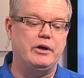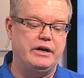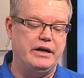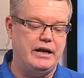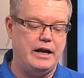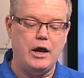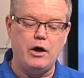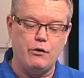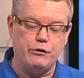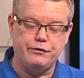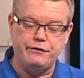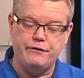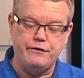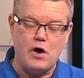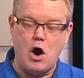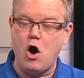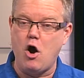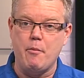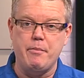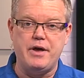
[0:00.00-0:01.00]
And it goes
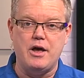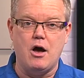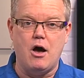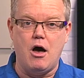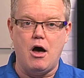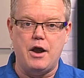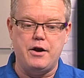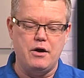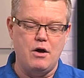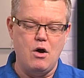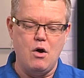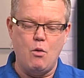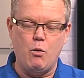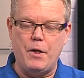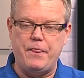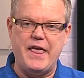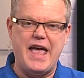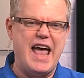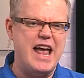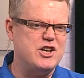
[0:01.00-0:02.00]
far beyond
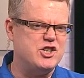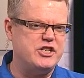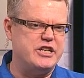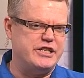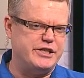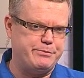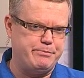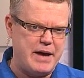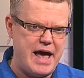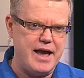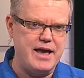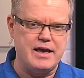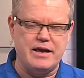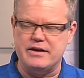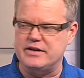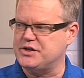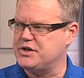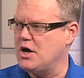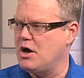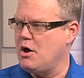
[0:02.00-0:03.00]
what the HD spec
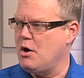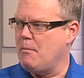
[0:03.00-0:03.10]
is,